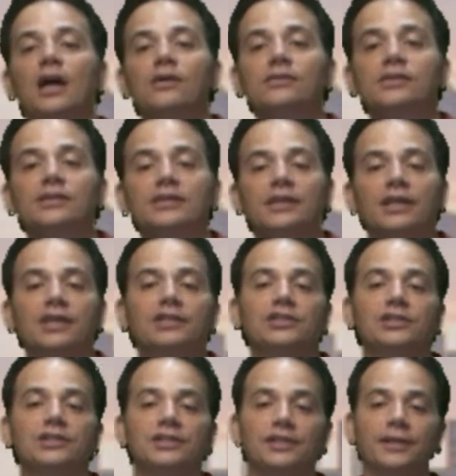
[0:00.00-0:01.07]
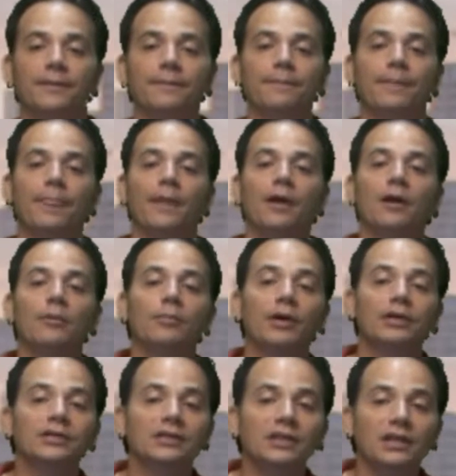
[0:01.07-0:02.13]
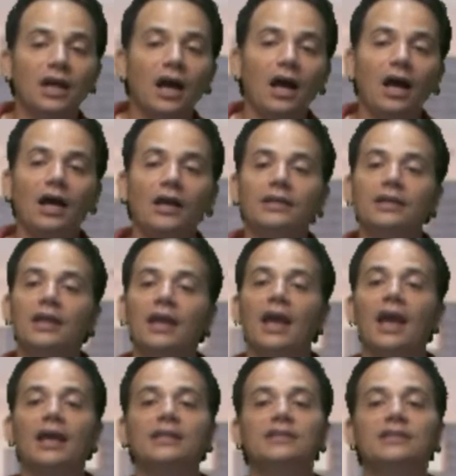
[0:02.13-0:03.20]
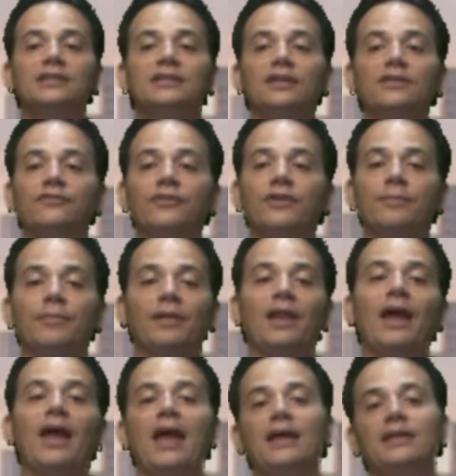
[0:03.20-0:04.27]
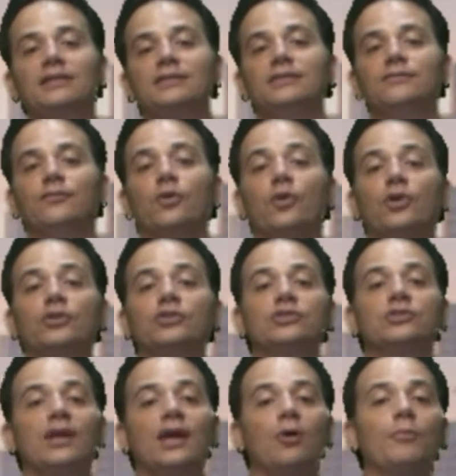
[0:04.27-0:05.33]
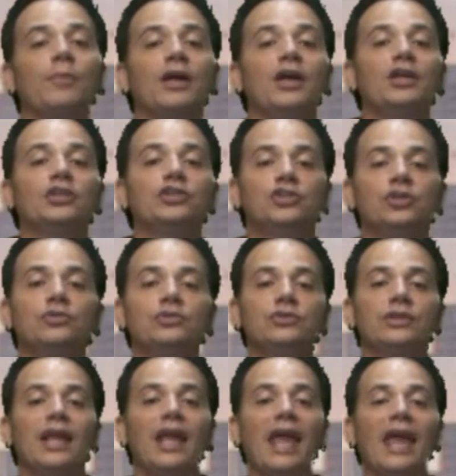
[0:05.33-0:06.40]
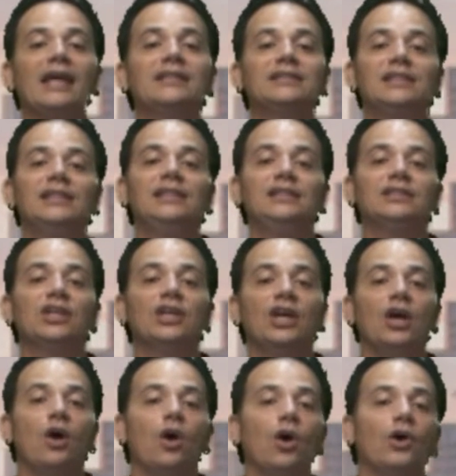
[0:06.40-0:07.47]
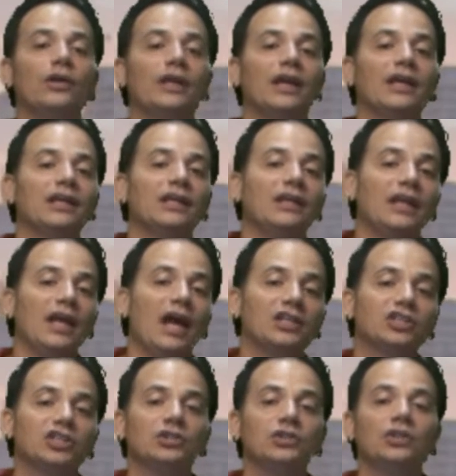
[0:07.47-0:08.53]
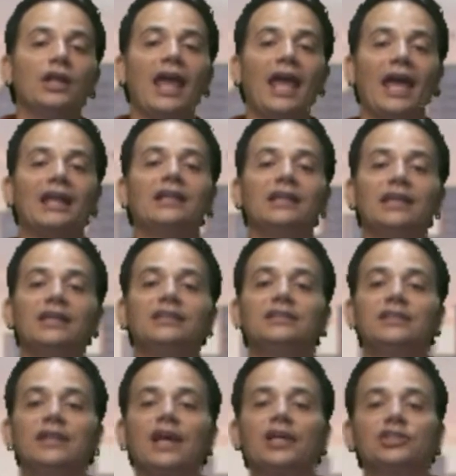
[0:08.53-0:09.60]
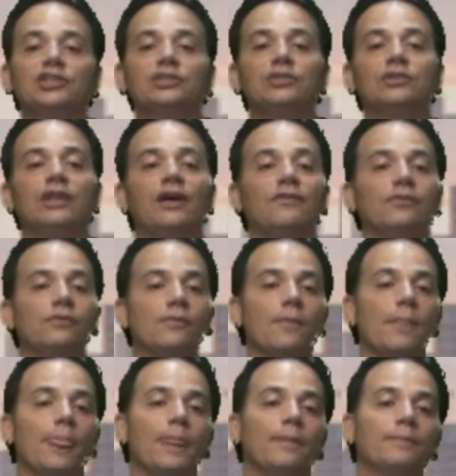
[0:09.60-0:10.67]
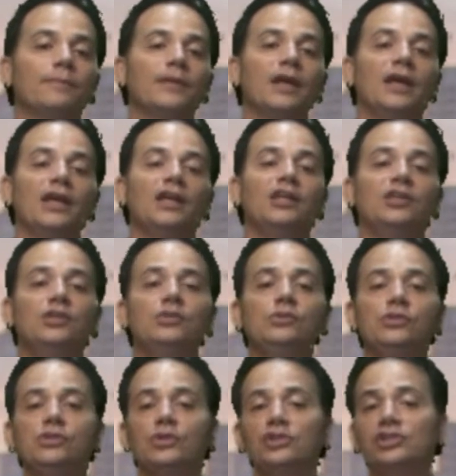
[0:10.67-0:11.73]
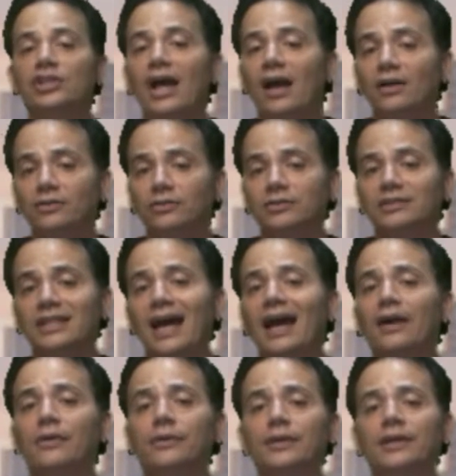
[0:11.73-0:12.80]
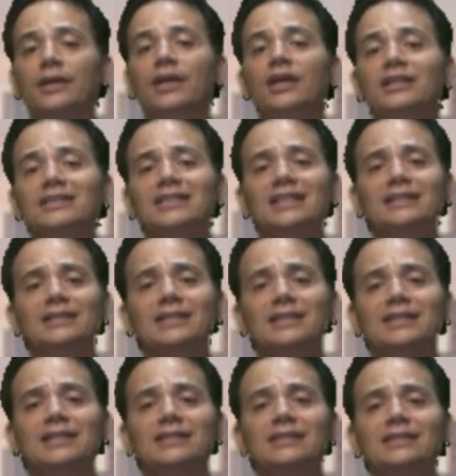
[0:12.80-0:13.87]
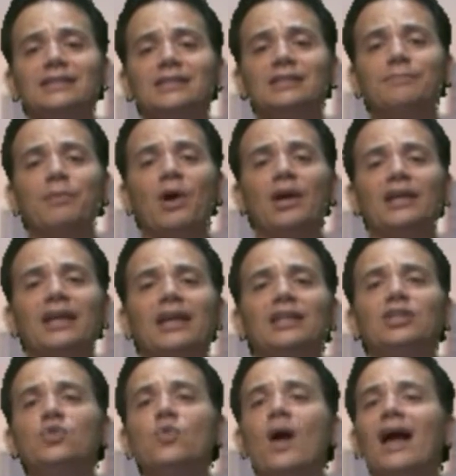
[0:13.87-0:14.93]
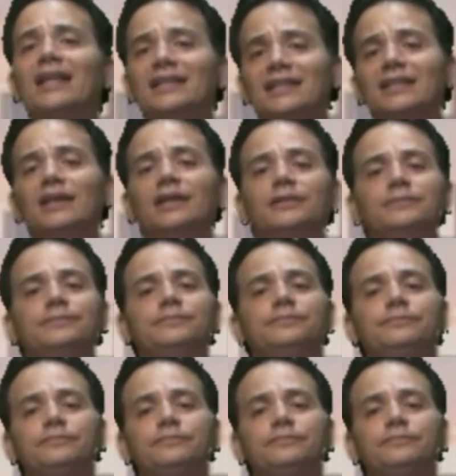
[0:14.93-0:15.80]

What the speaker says: counseling agency, but God had different plans for her to help children and teens on a national and international level. He used her childhood diary to spark a new idea.